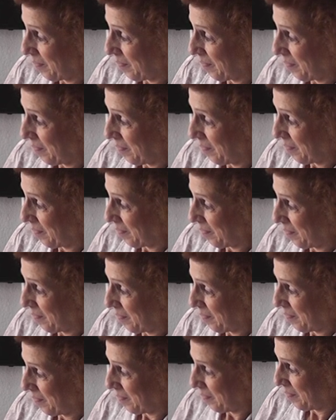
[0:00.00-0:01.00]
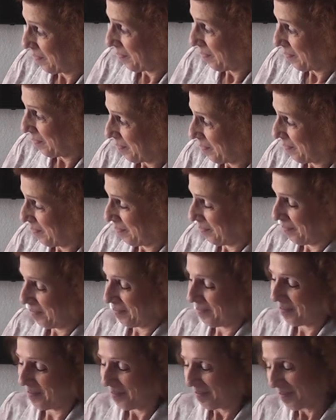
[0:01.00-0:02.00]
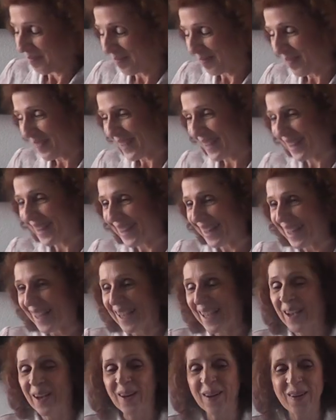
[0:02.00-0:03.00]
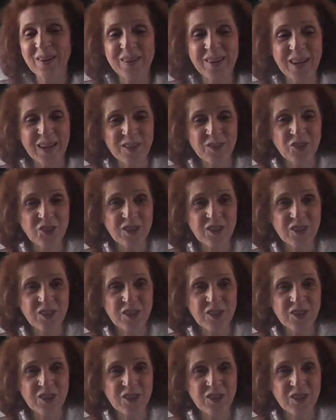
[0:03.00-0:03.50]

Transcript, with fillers: we're talking about? Or what is okay, it?